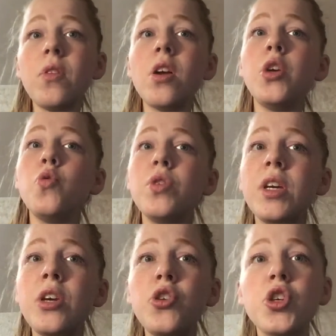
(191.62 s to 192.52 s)

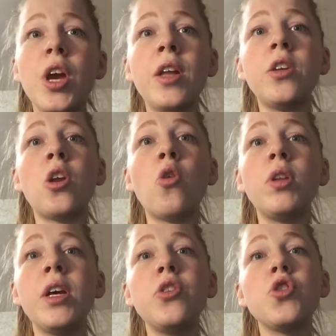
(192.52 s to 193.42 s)
usage and
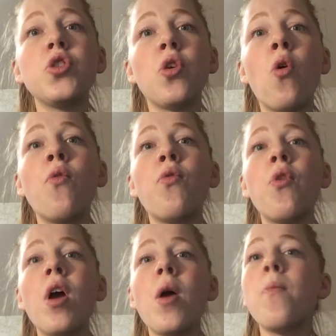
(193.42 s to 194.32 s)
knowledge of
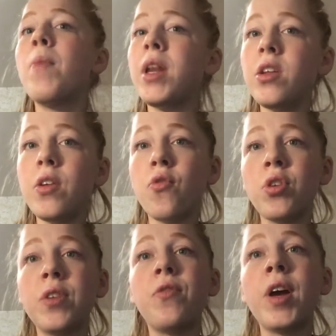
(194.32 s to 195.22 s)
many
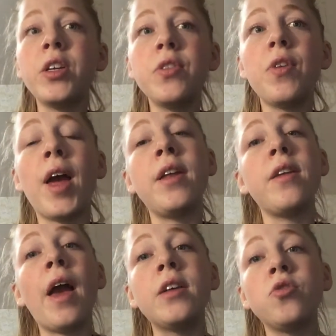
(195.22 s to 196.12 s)
different effective and
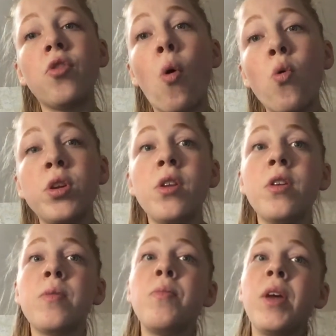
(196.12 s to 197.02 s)

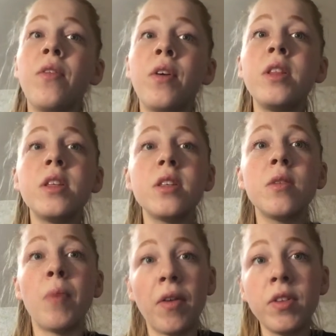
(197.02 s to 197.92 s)
extraordinary
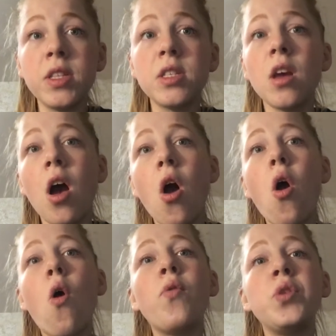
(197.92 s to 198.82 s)
methods
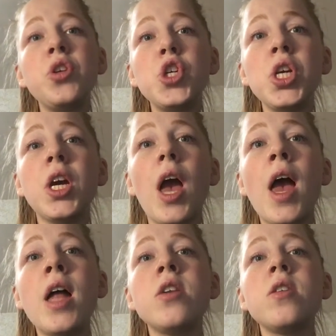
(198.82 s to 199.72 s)
of teaching,
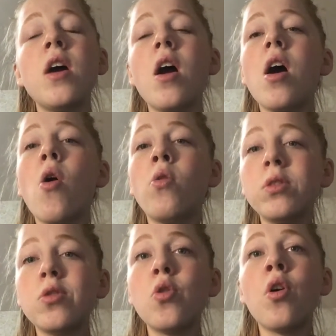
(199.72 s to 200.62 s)
and
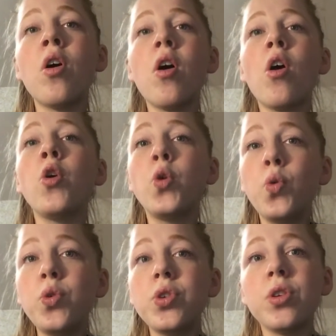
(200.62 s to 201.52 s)
also
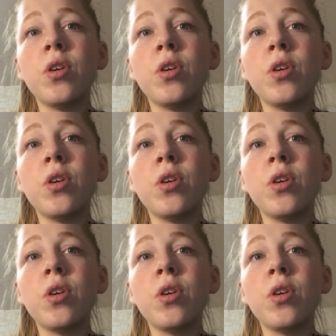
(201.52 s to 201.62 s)
good